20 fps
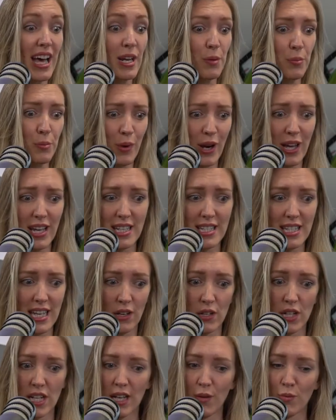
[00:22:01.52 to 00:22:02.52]
I had a
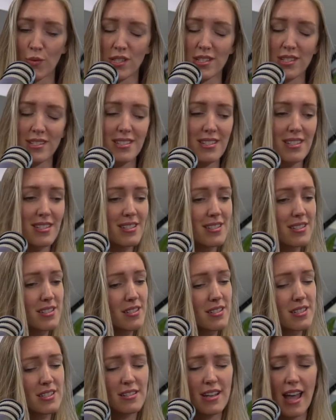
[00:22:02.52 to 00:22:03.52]
breakdown and it was
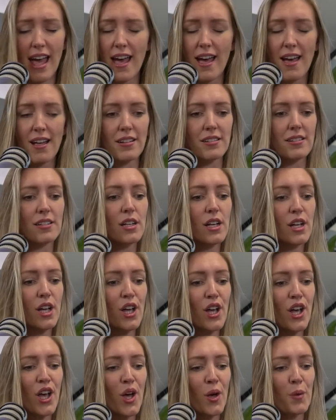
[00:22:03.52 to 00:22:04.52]
hell
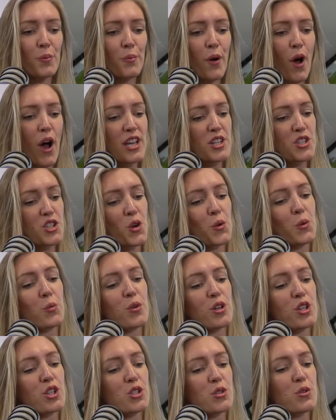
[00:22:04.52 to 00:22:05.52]
but I don't
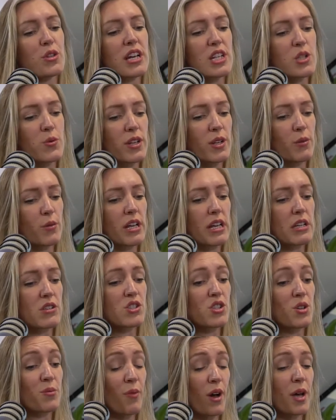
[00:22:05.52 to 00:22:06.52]
want to do that to anyone
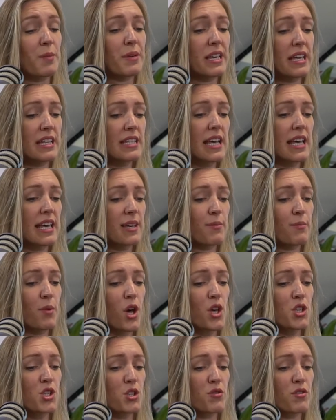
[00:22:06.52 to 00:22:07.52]
else. So by me taking
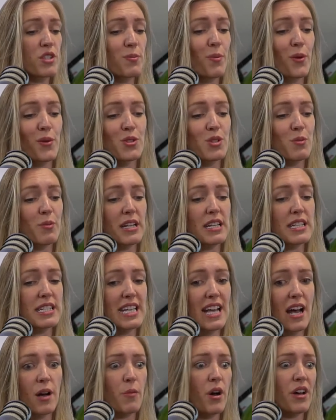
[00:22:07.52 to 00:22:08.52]
personal
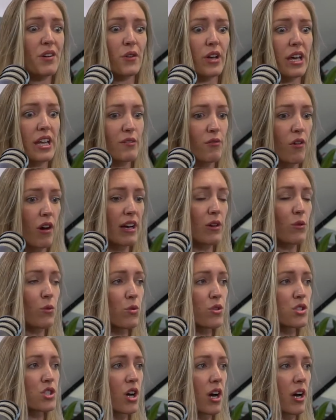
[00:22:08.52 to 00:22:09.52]
responsibility, I might not get it right
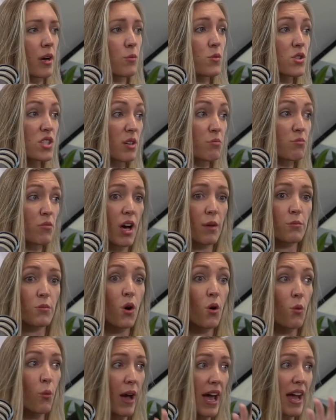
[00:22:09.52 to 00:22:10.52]
all the time because I'm, I'm,
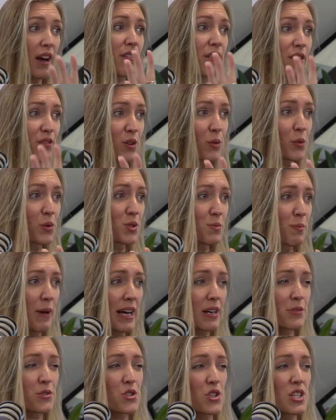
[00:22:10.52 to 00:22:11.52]
not aware of everyone's
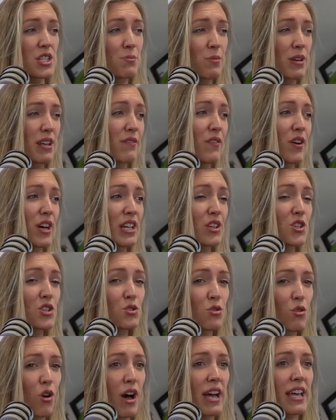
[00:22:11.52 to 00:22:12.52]
boundaries. But if I
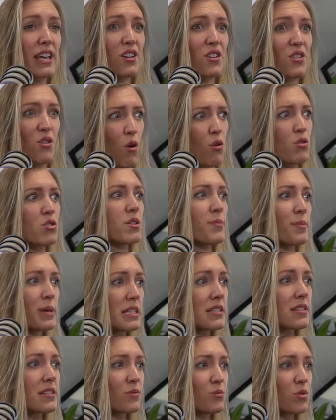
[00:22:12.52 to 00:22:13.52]
try and not to
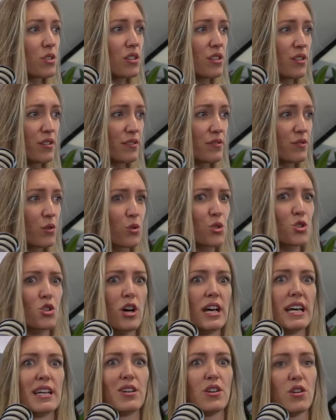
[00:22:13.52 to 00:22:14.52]
piss someone off, or
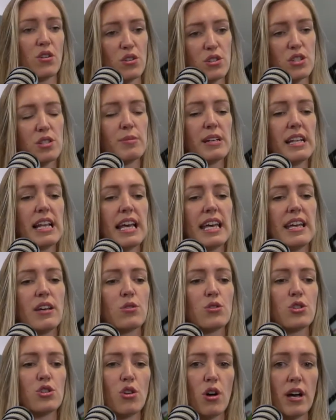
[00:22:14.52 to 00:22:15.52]
try and not to be late,
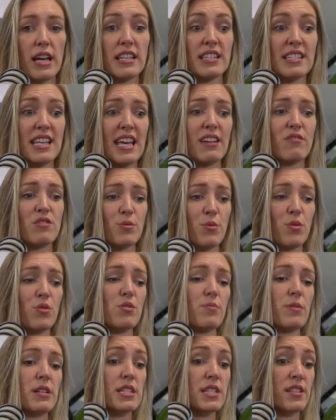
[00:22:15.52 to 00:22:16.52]
or try and take
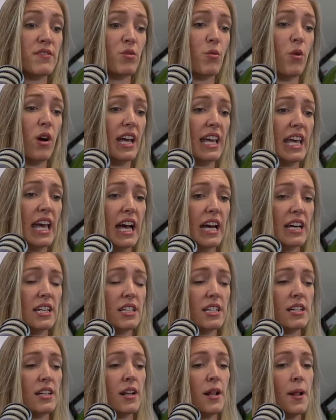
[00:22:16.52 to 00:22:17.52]
responsibility for what I
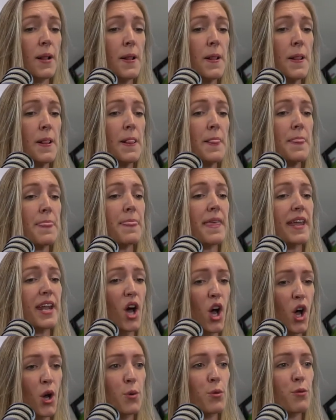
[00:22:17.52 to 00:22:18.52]
can, then
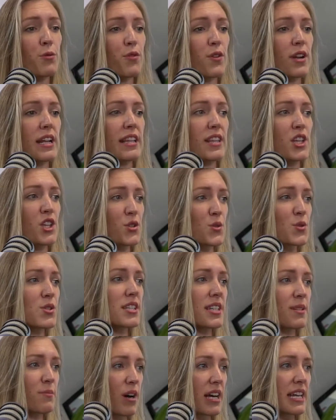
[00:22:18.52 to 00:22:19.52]
hopefully that you'll
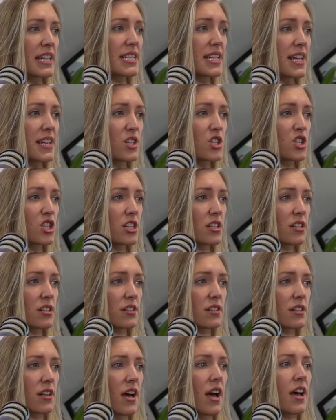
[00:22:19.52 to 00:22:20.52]
see my intention
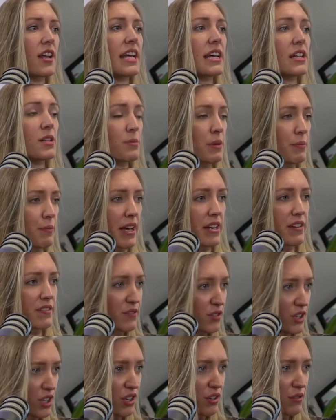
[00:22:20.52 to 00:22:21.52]
and it'll be better
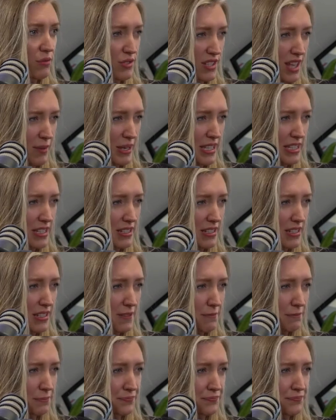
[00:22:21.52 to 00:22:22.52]
for you. Does that make sense?
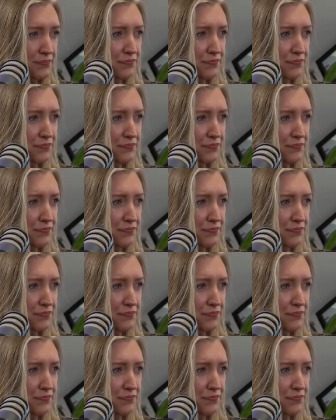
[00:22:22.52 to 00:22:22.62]
Yeah,